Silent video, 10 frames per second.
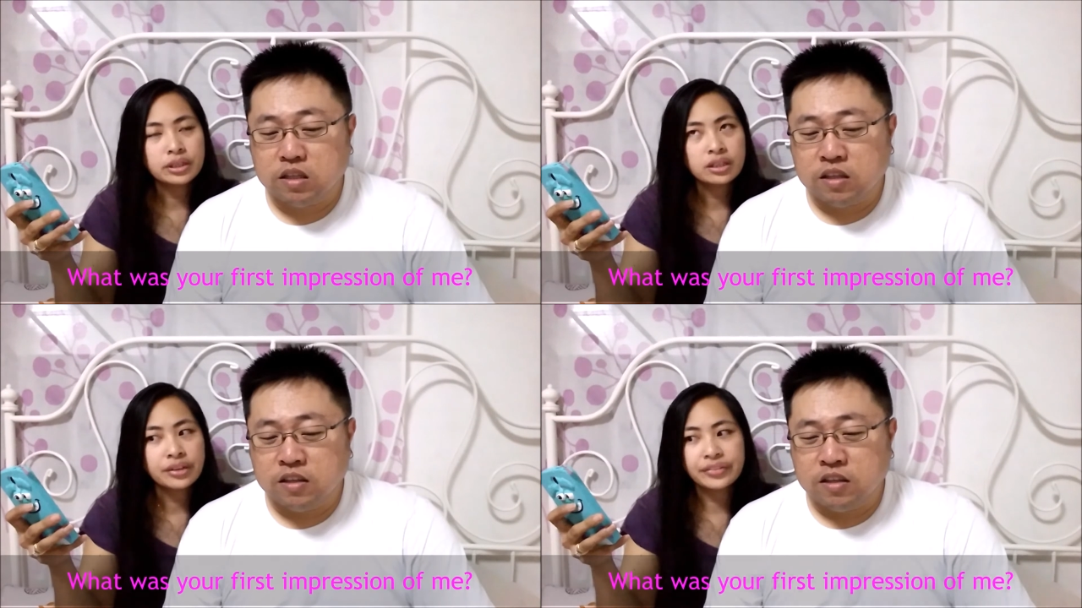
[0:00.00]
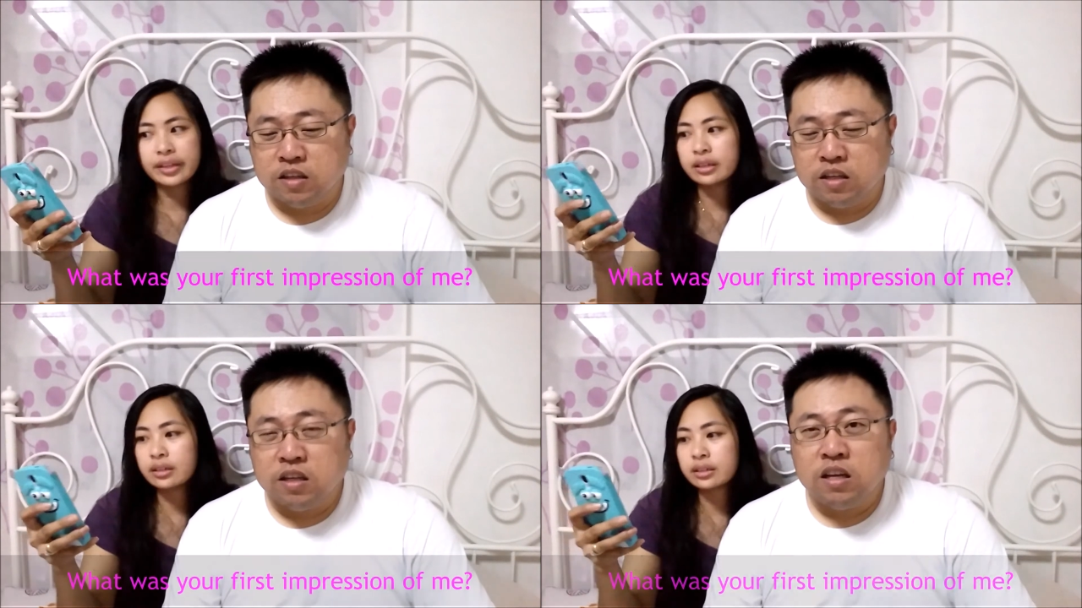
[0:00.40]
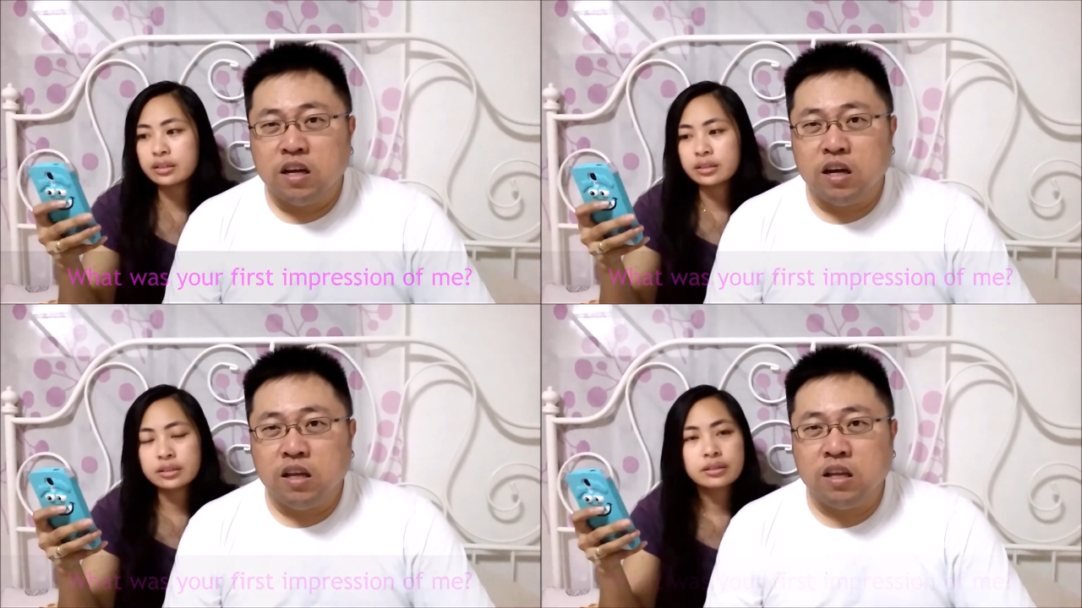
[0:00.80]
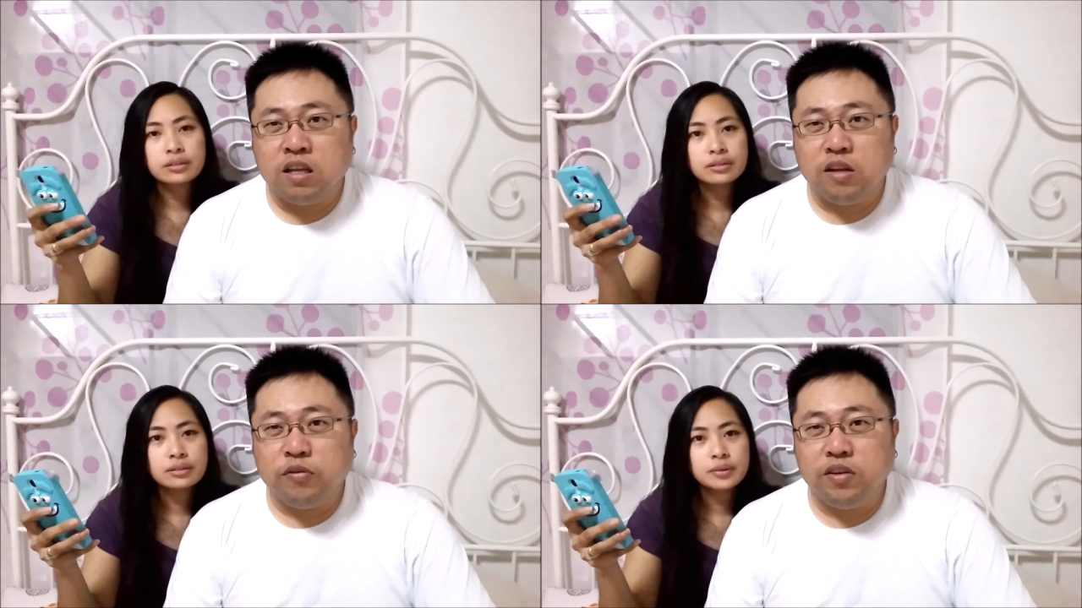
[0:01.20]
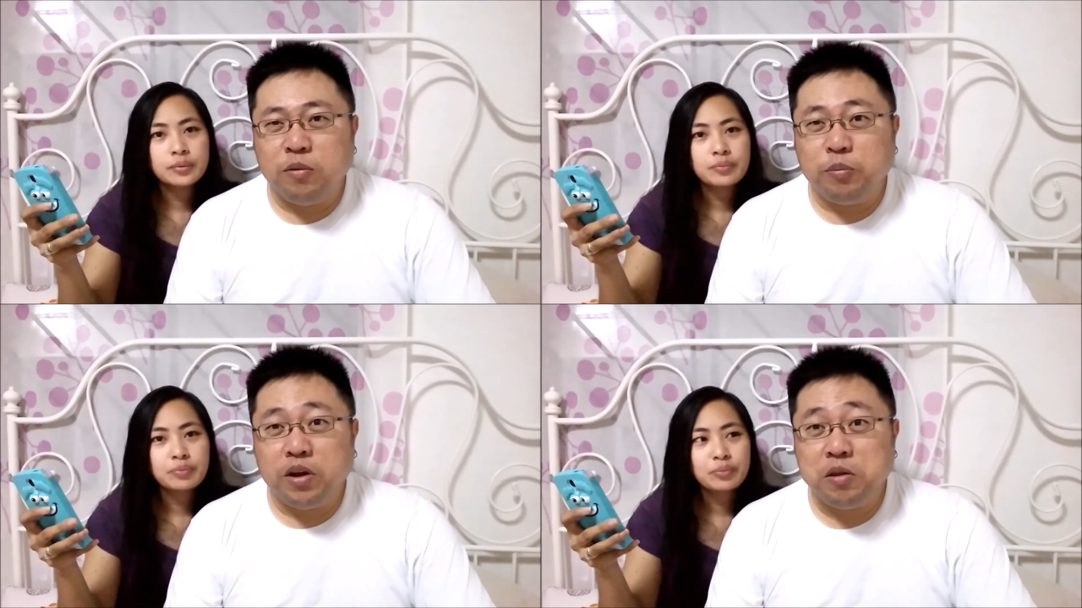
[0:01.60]
Speaker 1: me, I think.
Speaker 2: Ay, the first
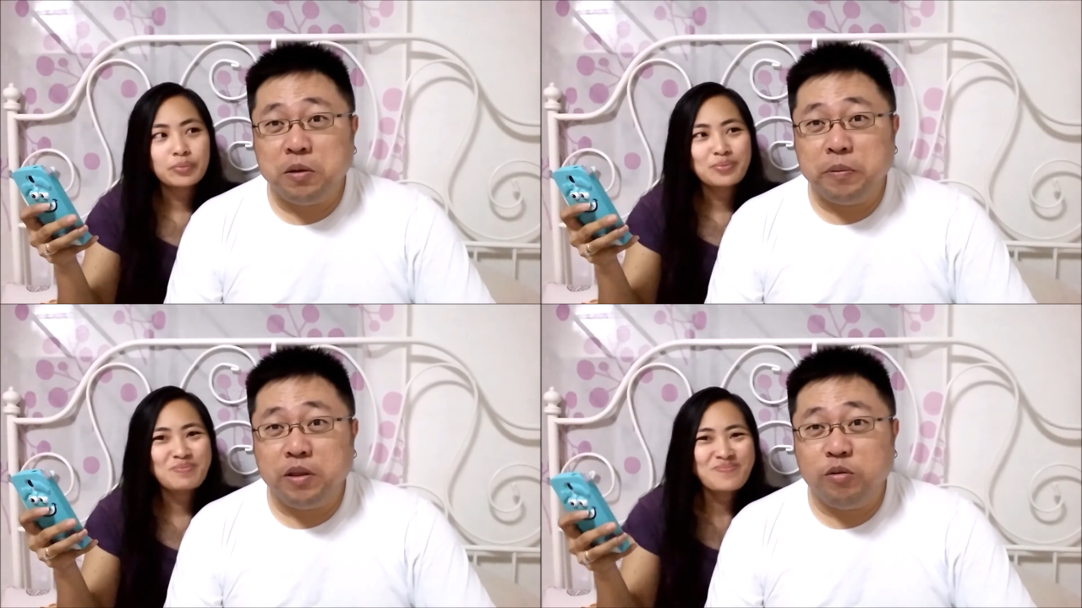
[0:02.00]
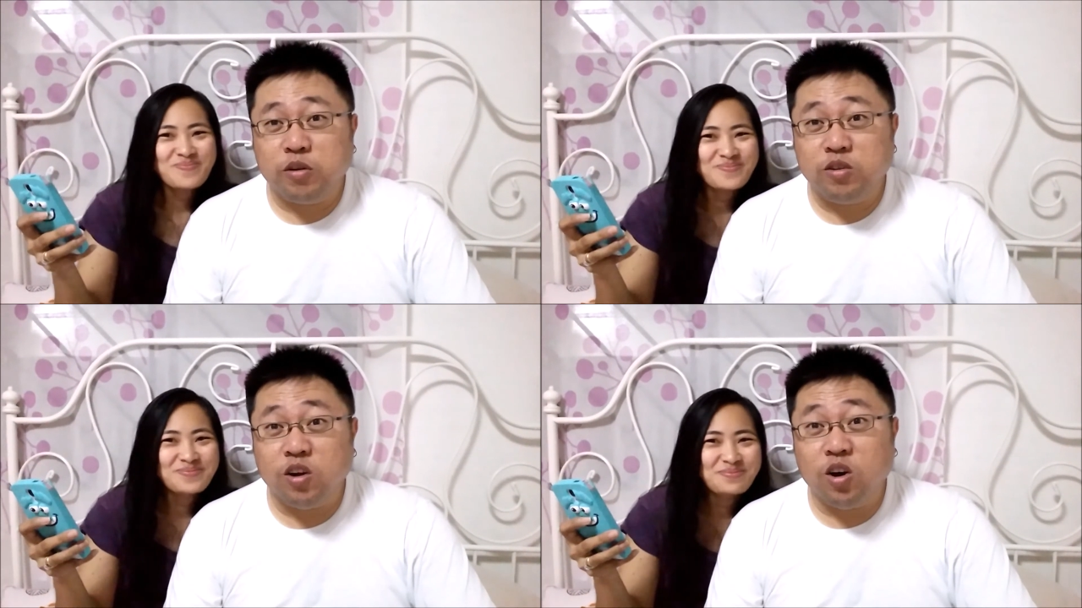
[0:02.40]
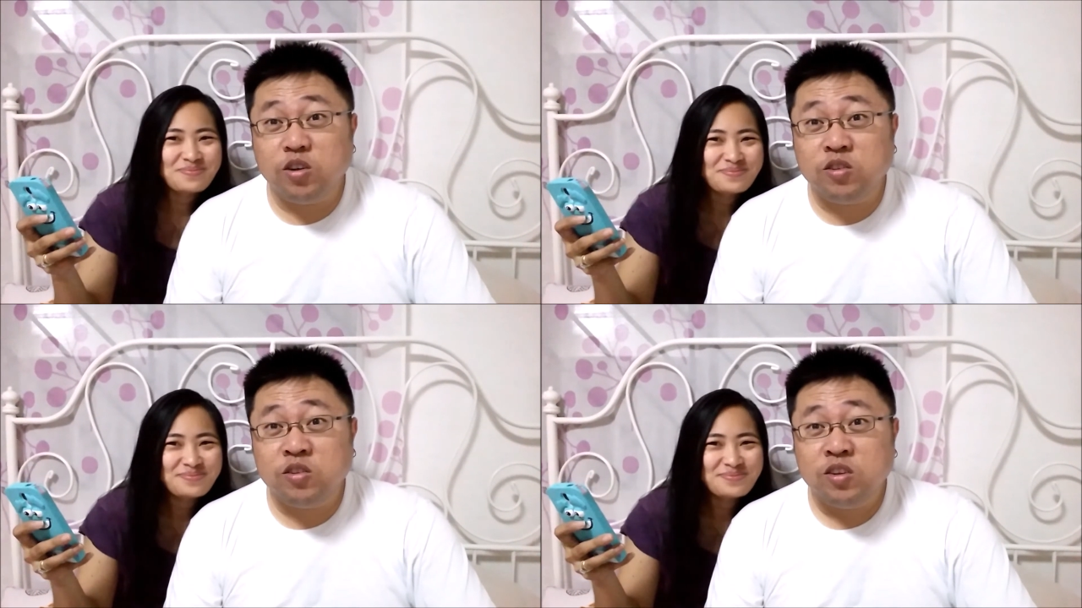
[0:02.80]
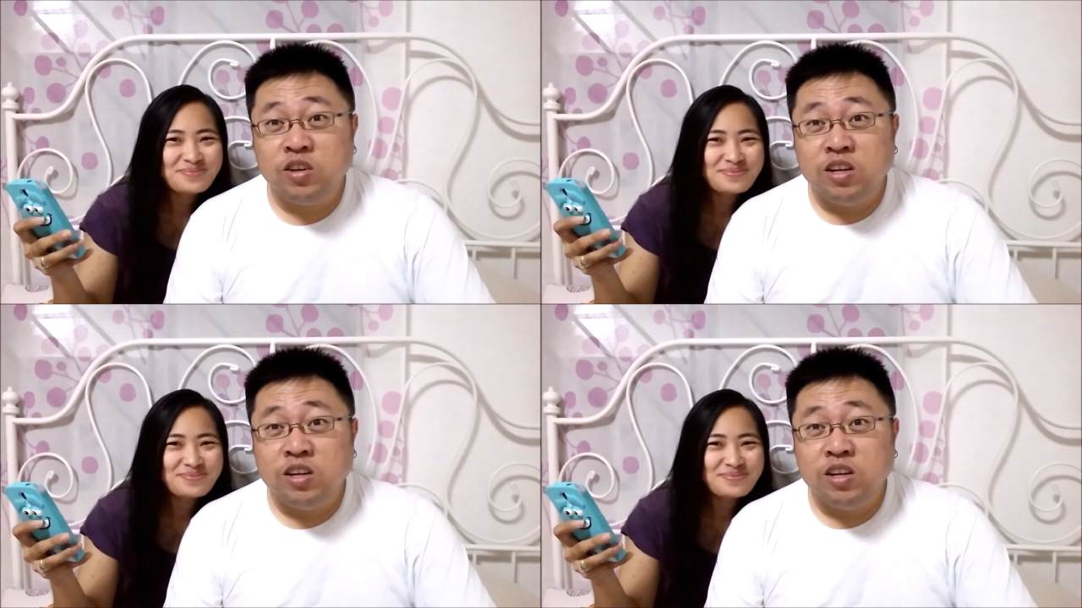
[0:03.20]
impression when she was lost.